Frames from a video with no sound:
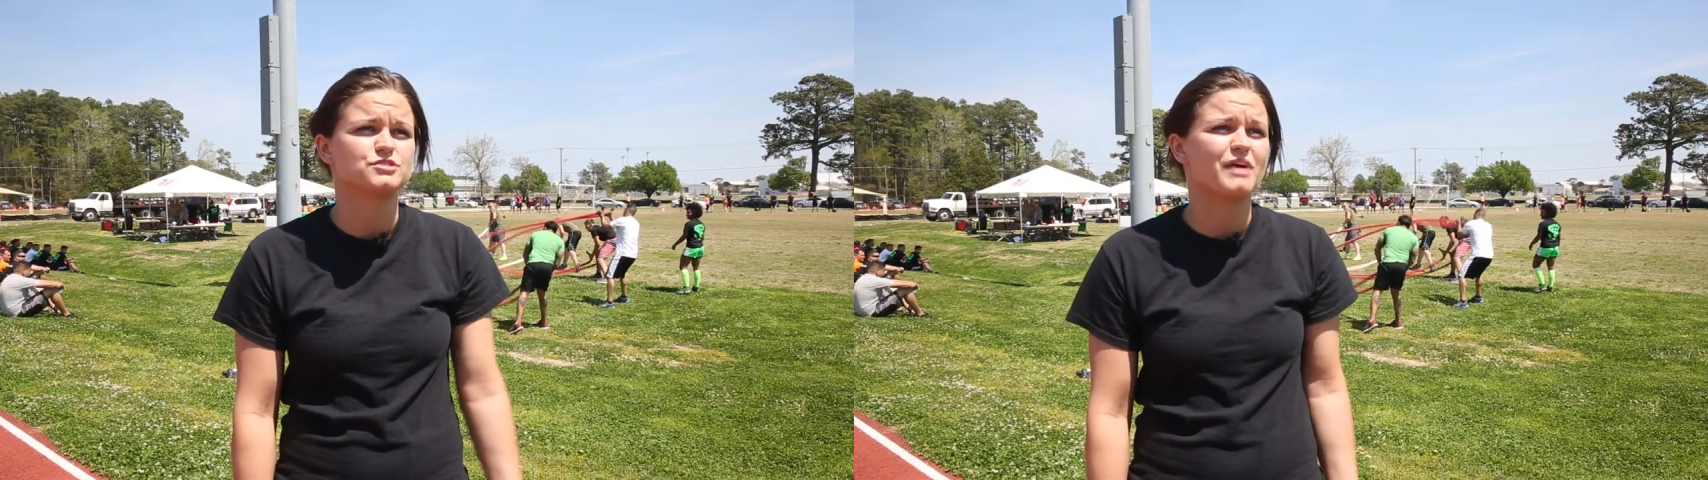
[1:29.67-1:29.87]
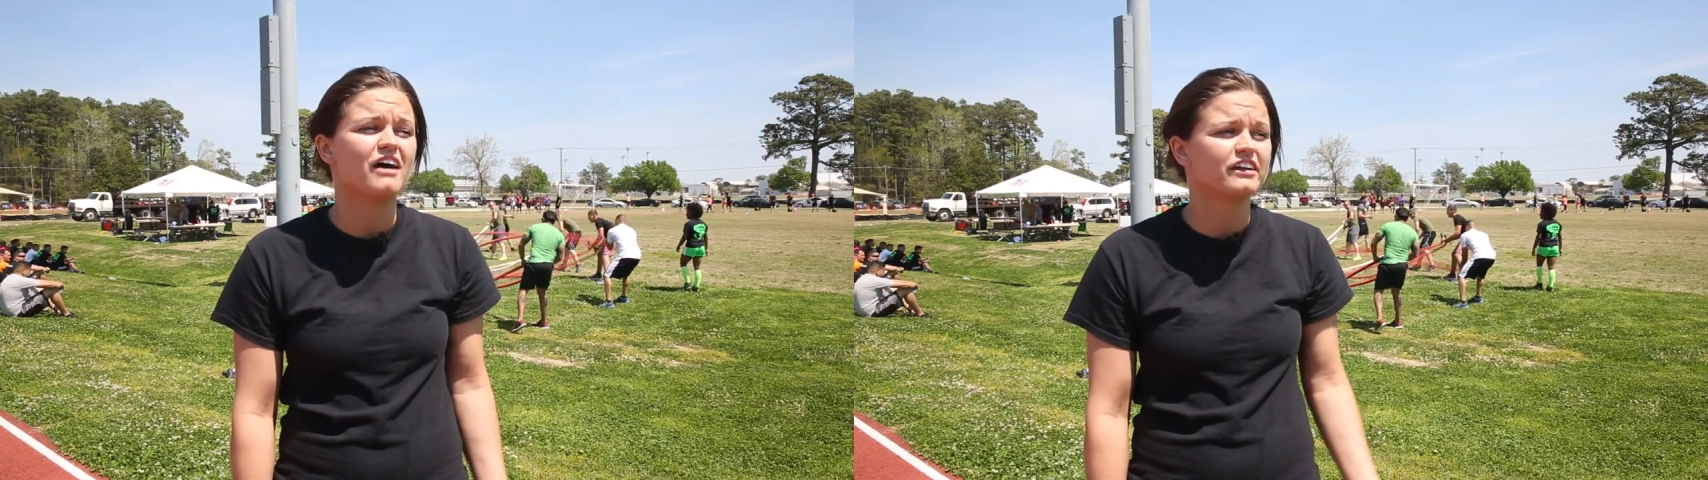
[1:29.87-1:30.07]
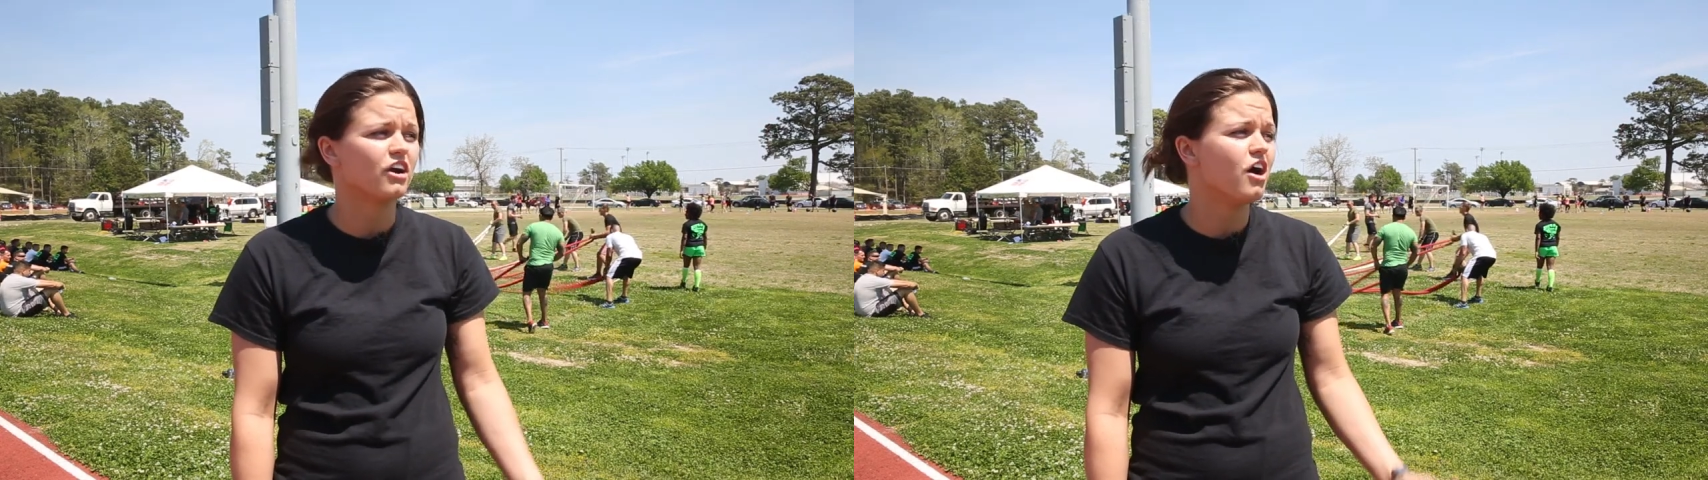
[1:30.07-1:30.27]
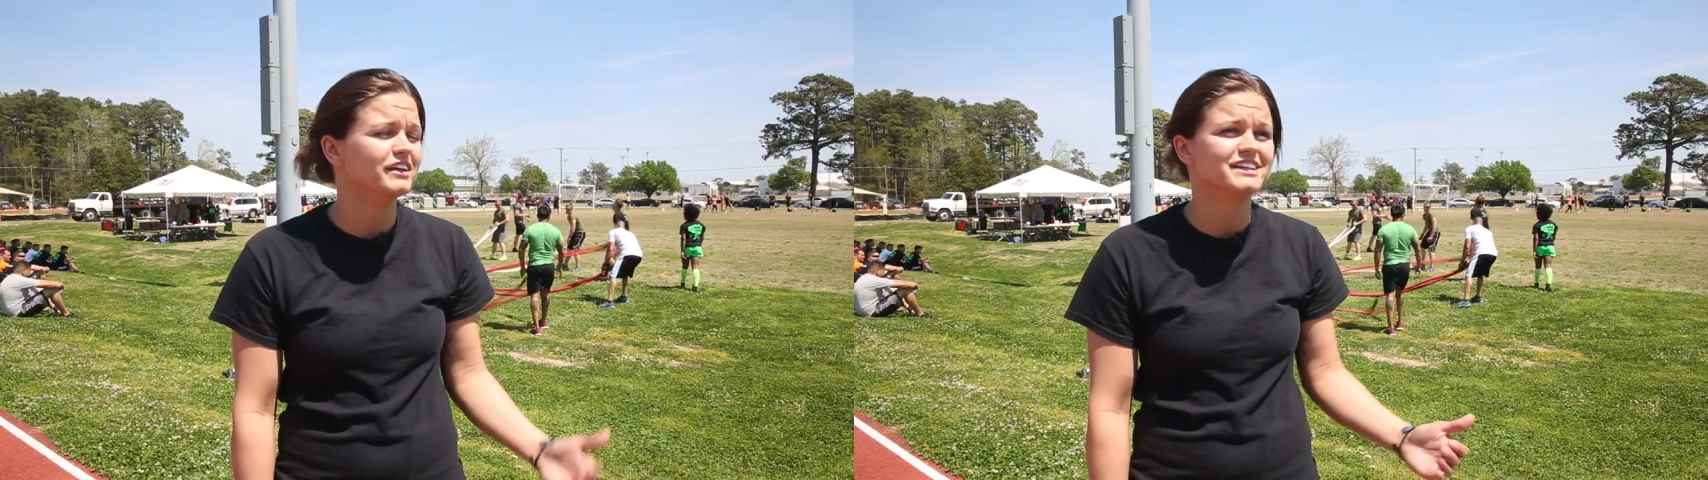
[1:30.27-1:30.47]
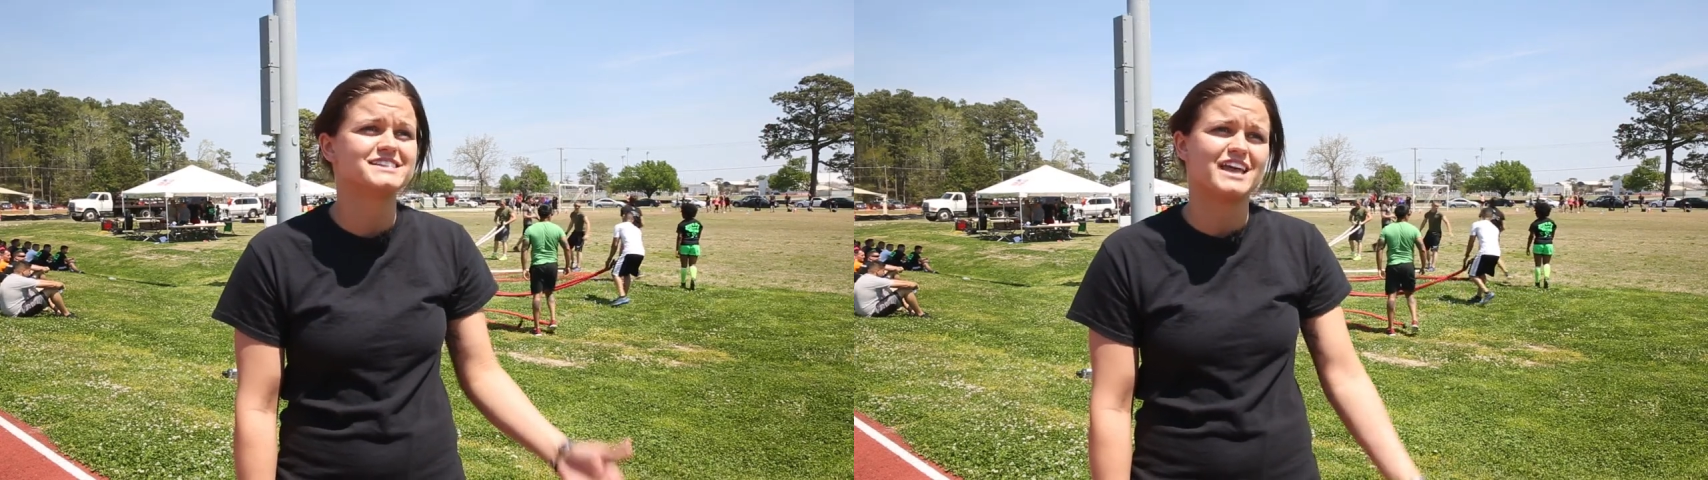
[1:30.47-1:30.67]
We're out here all in
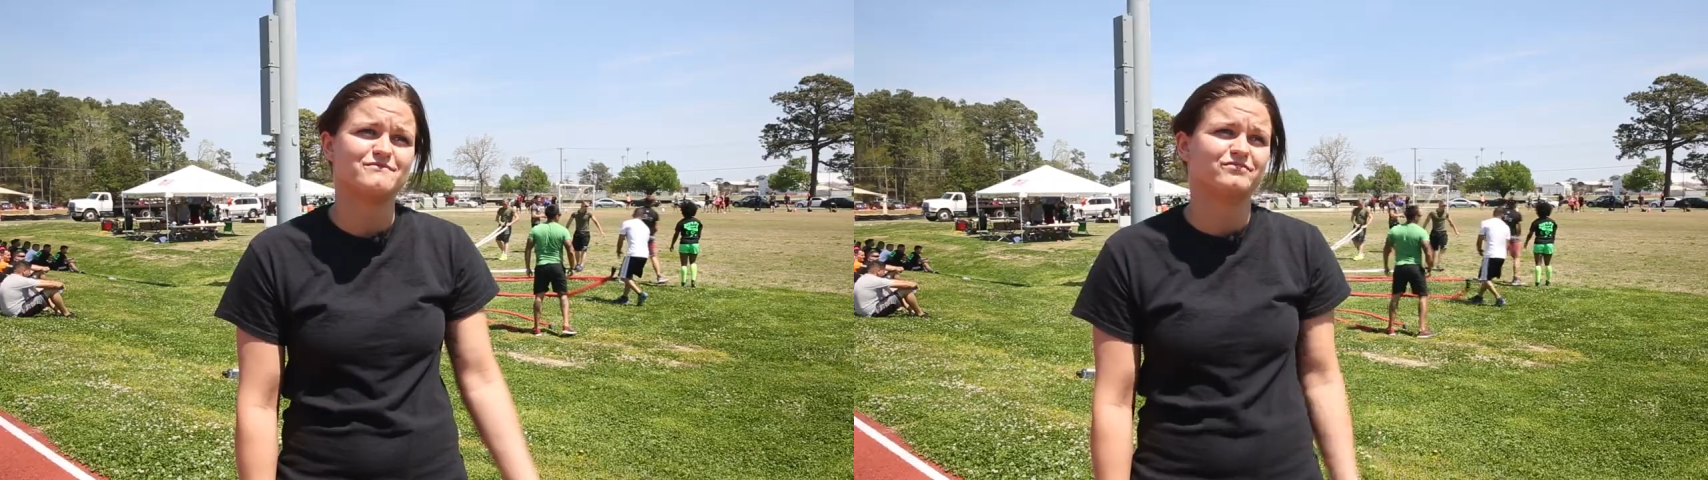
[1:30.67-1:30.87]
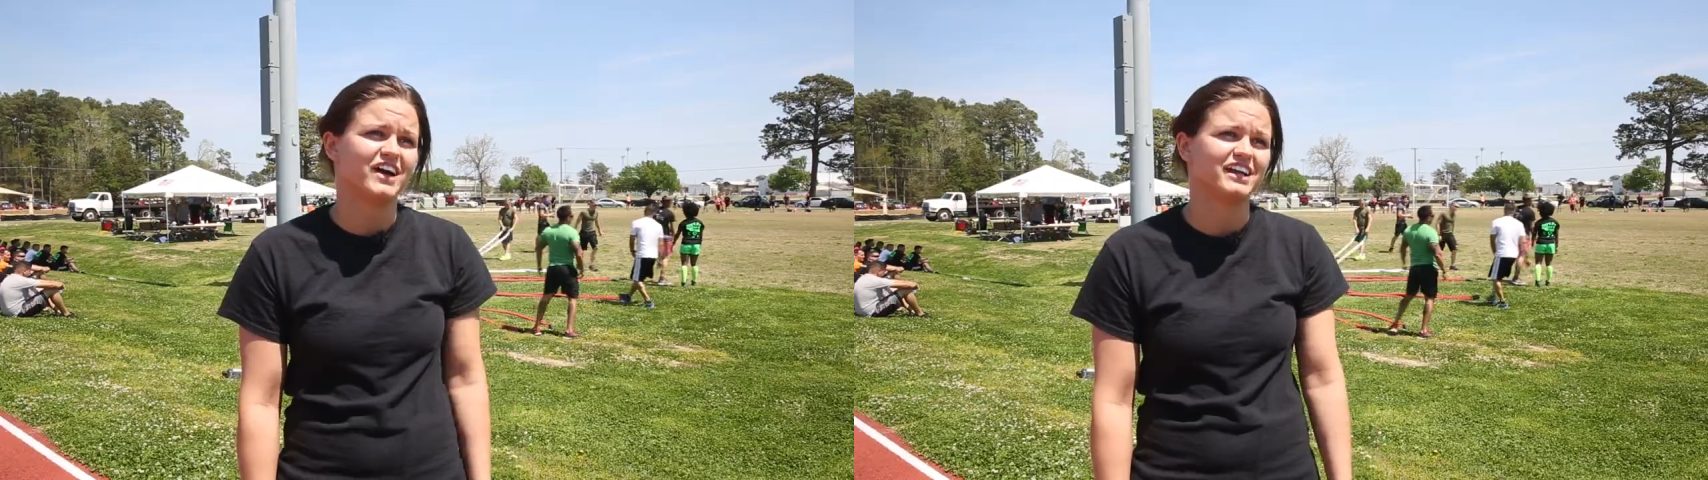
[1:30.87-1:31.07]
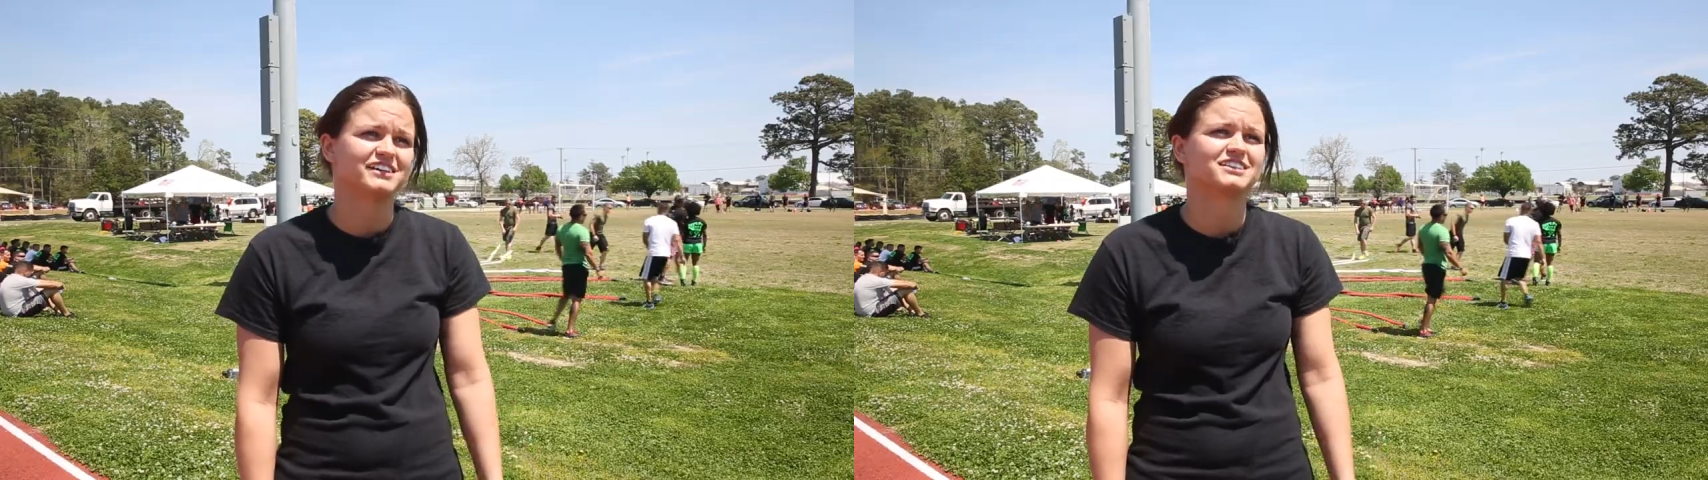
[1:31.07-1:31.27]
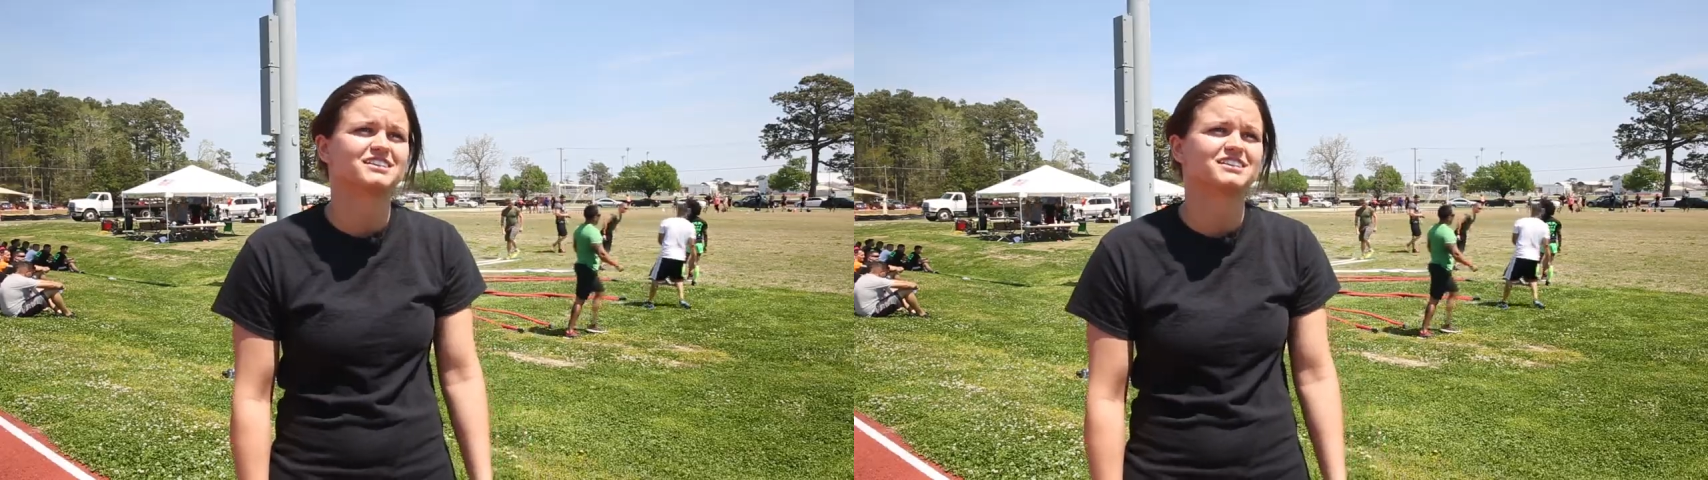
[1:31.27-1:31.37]
the same fight.